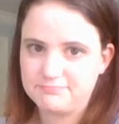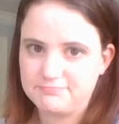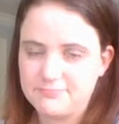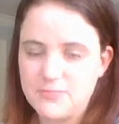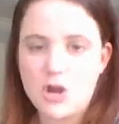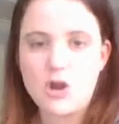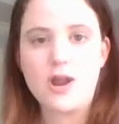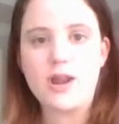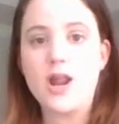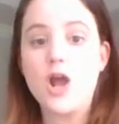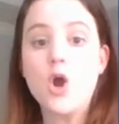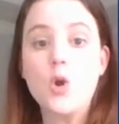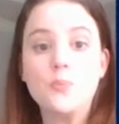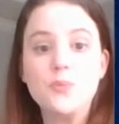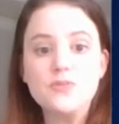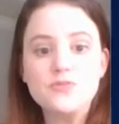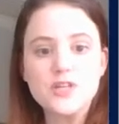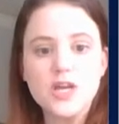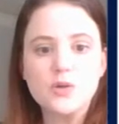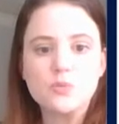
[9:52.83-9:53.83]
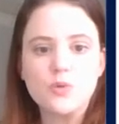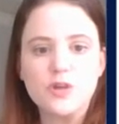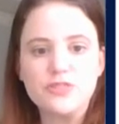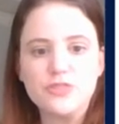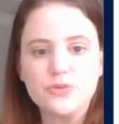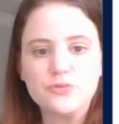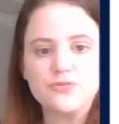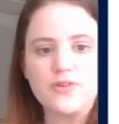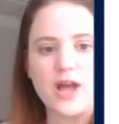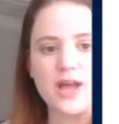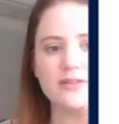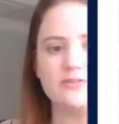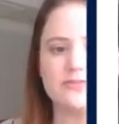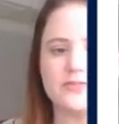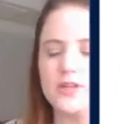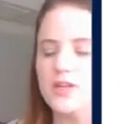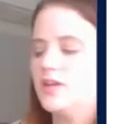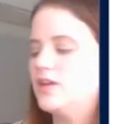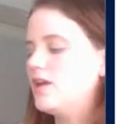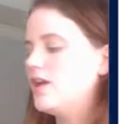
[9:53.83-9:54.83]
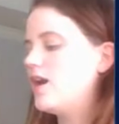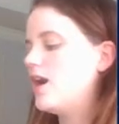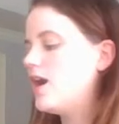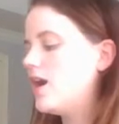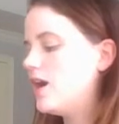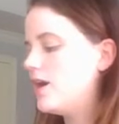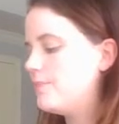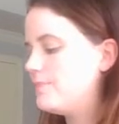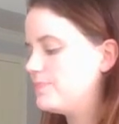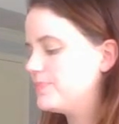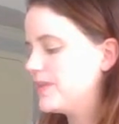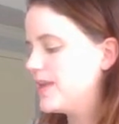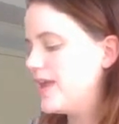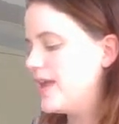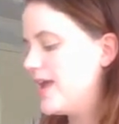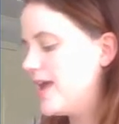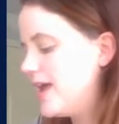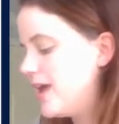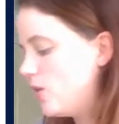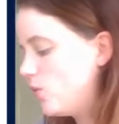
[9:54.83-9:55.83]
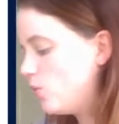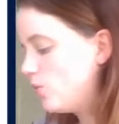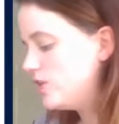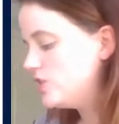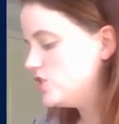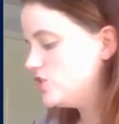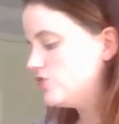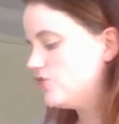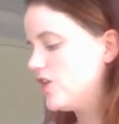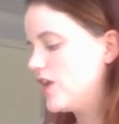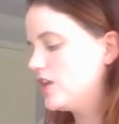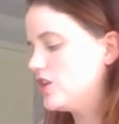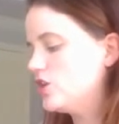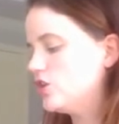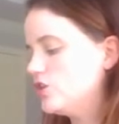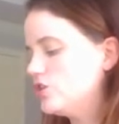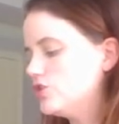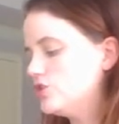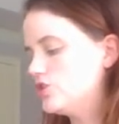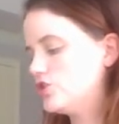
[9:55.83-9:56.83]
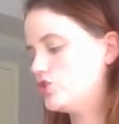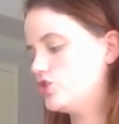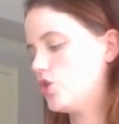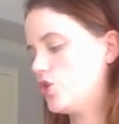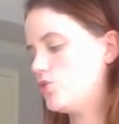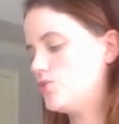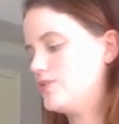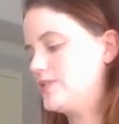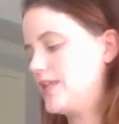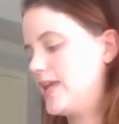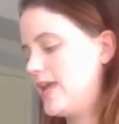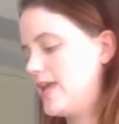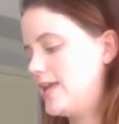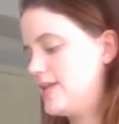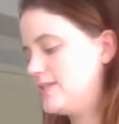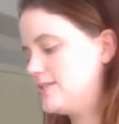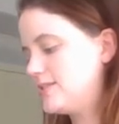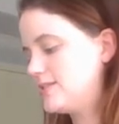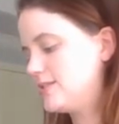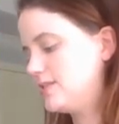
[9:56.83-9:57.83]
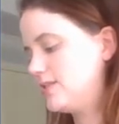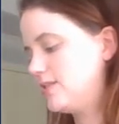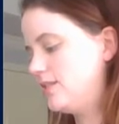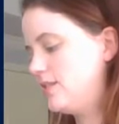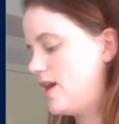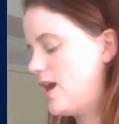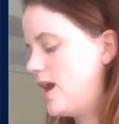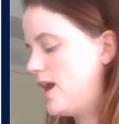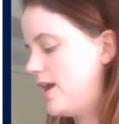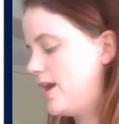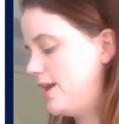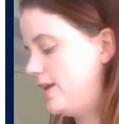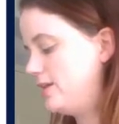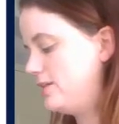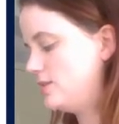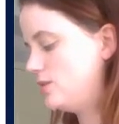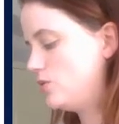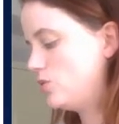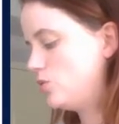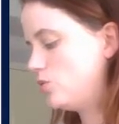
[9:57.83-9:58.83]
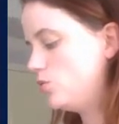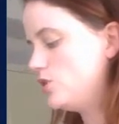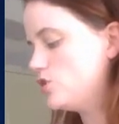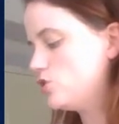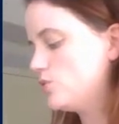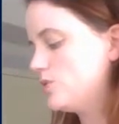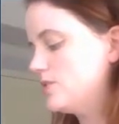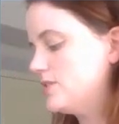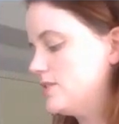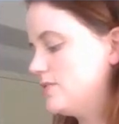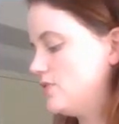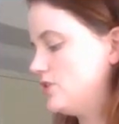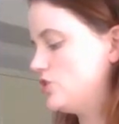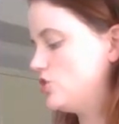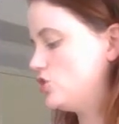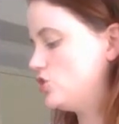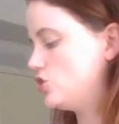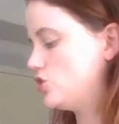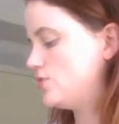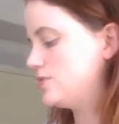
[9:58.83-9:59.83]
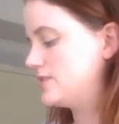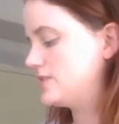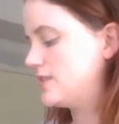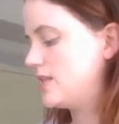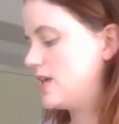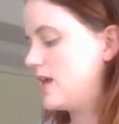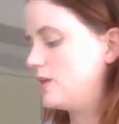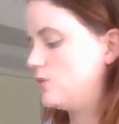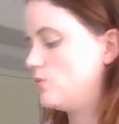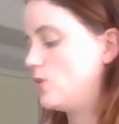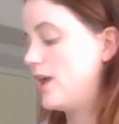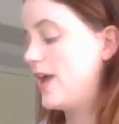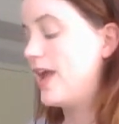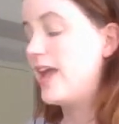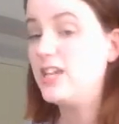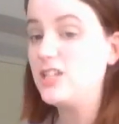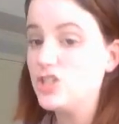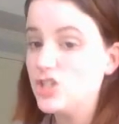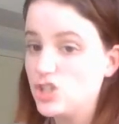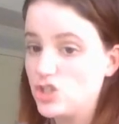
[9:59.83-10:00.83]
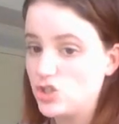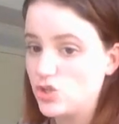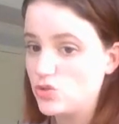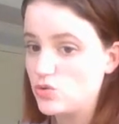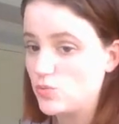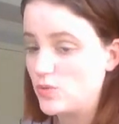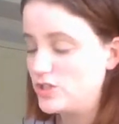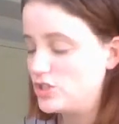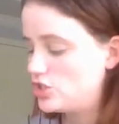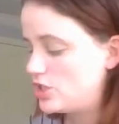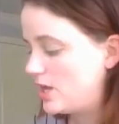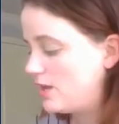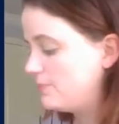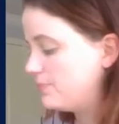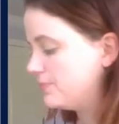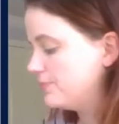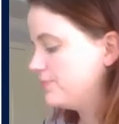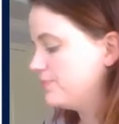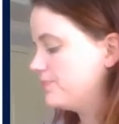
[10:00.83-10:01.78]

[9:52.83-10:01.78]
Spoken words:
All right, I hope you've done 1 through 5. Which figure shows a slide? Which ones of these show a slide? Well, A just shows one shape.